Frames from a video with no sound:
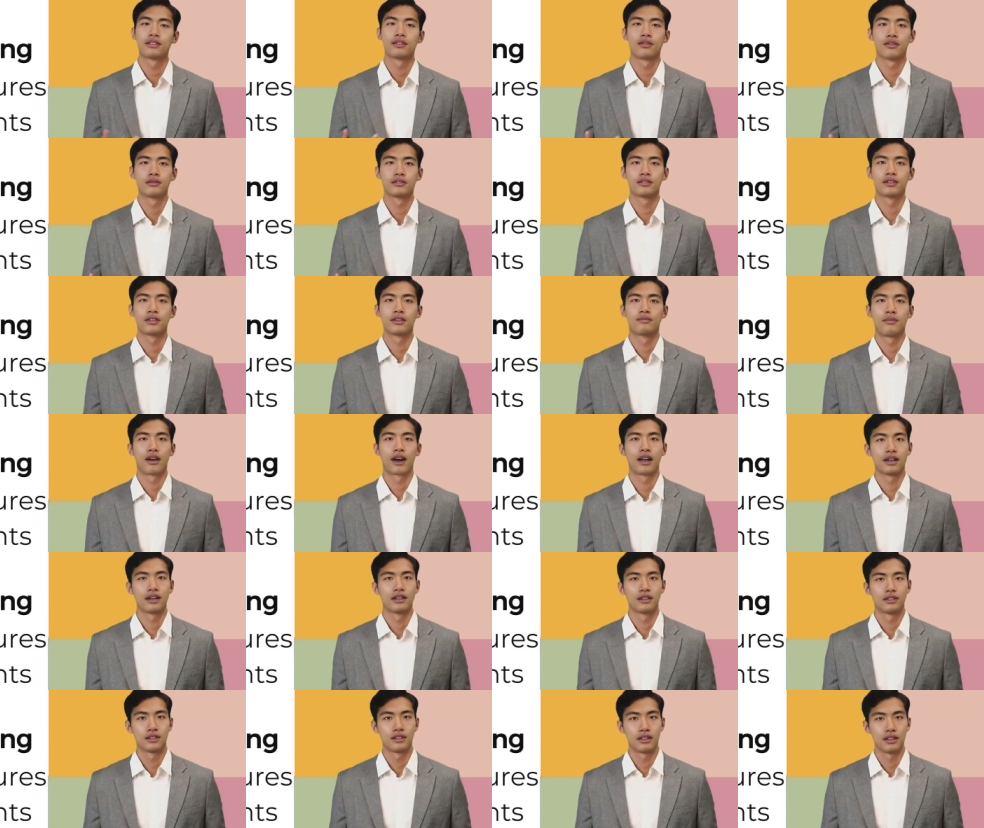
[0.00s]
Launching
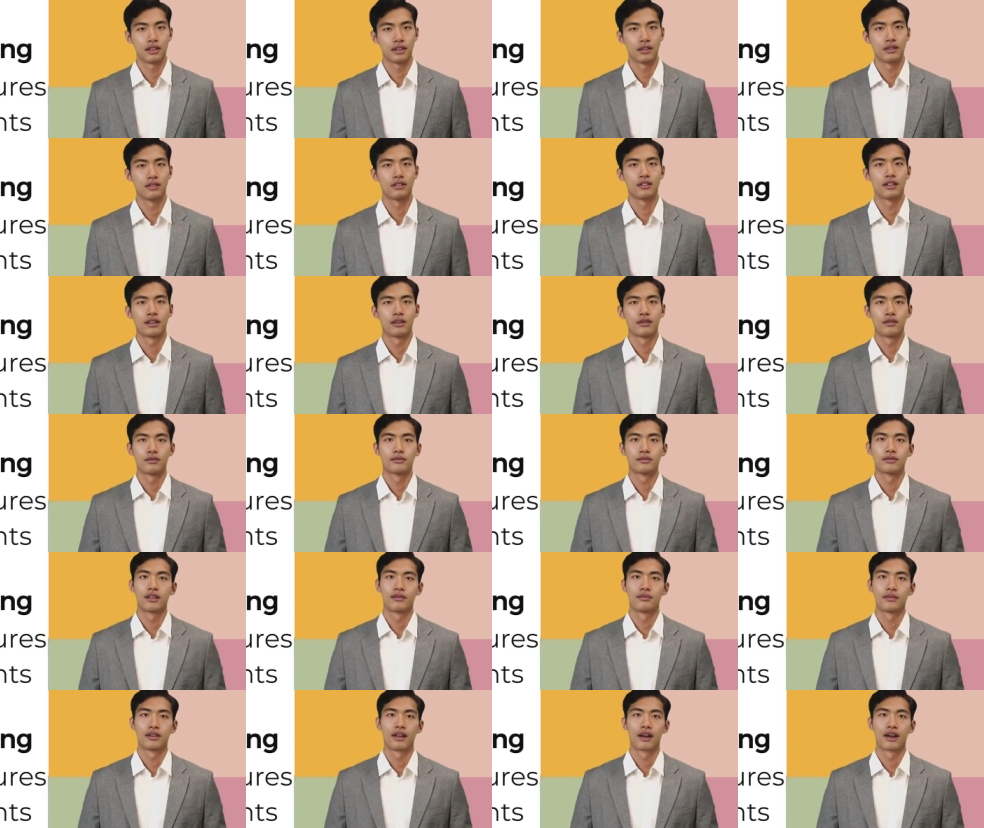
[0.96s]
package deals can
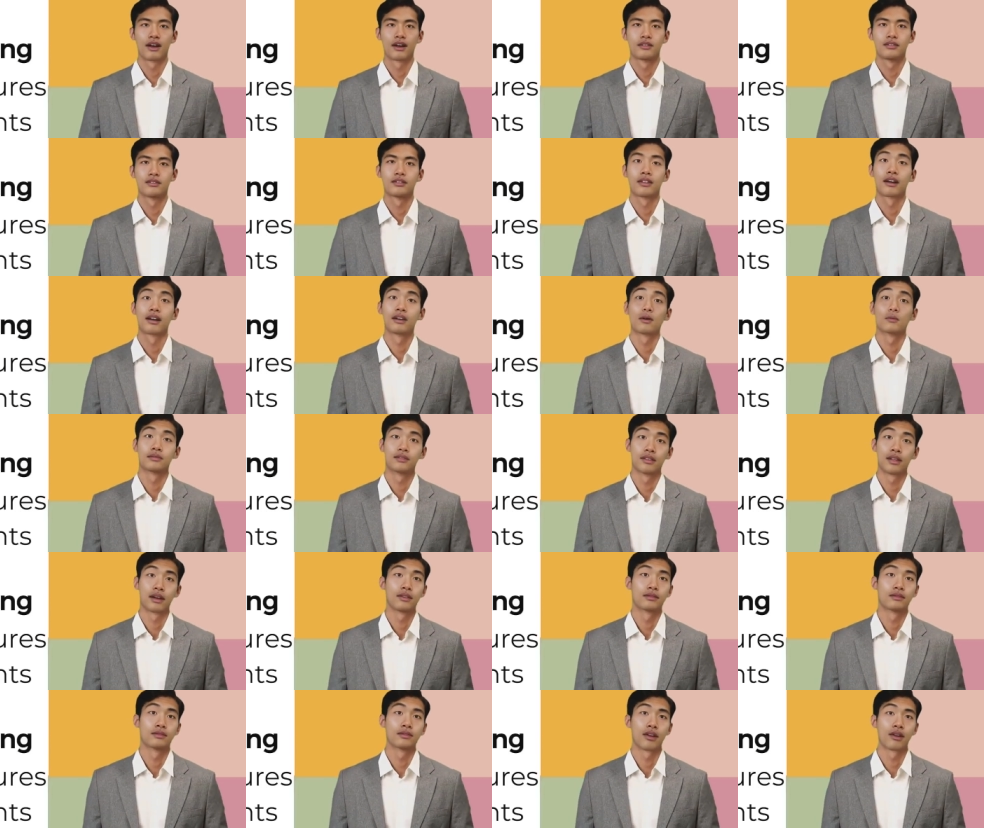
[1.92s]
also enhance a
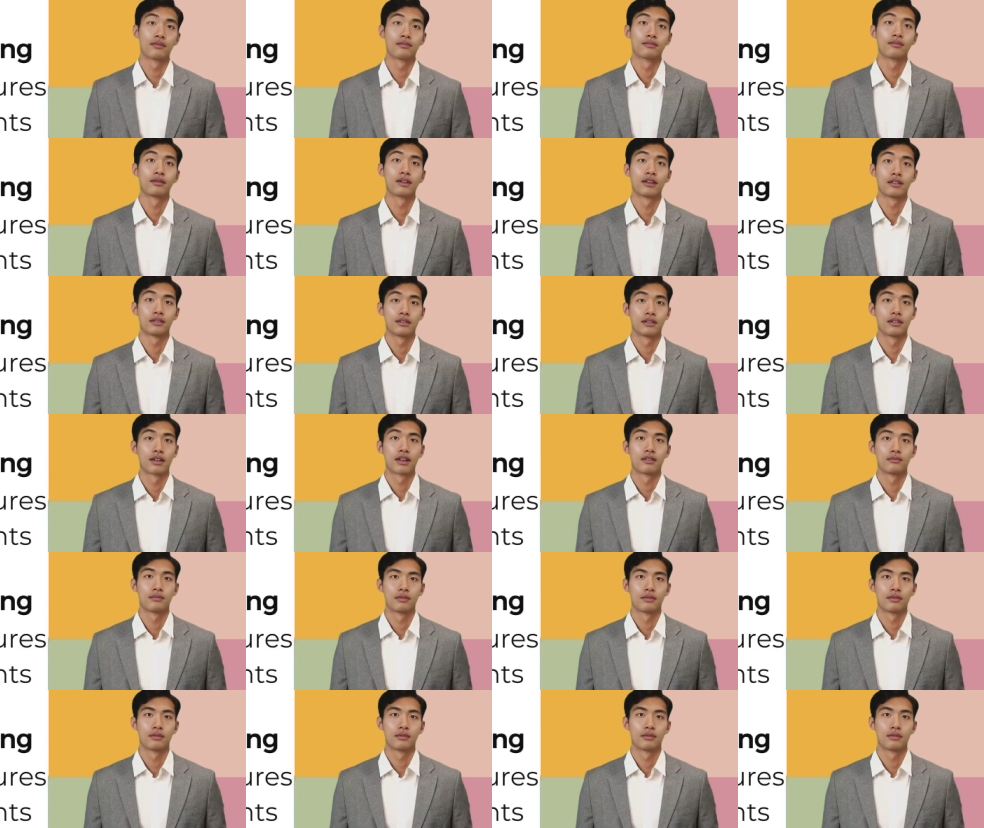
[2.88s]
hotel's offerings